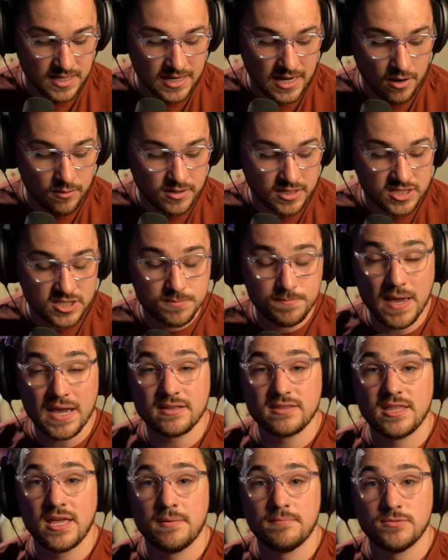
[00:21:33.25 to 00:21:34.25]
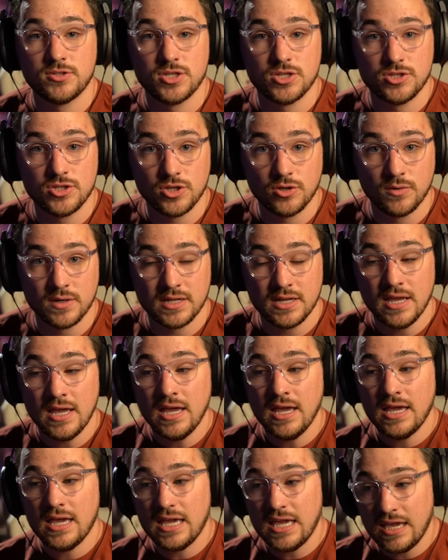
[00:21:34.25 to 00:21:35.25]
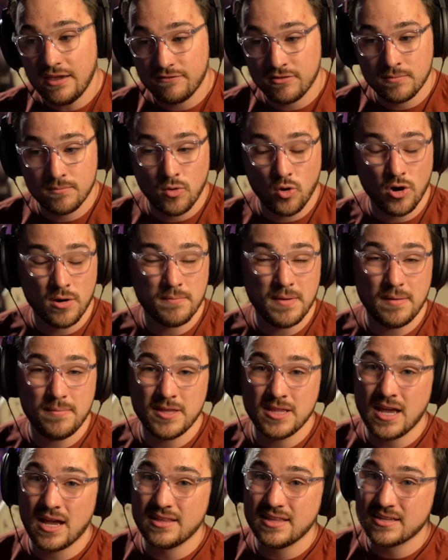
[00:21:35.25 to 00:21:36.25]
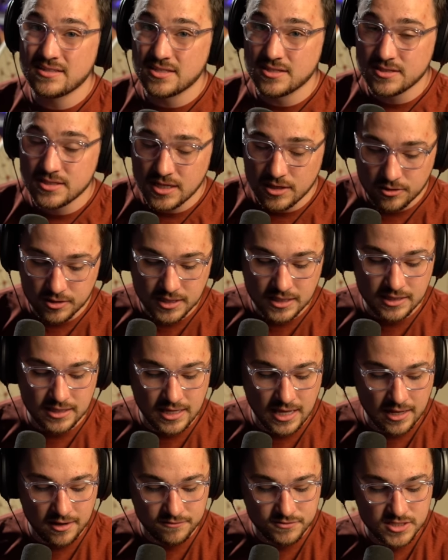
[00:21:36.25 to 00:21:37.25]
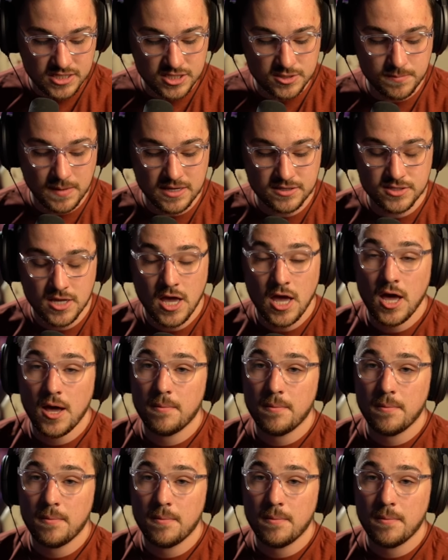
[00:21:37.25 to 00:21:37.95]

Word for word: And I would expect them to do it even more, maybe not necessarily in the NFT space,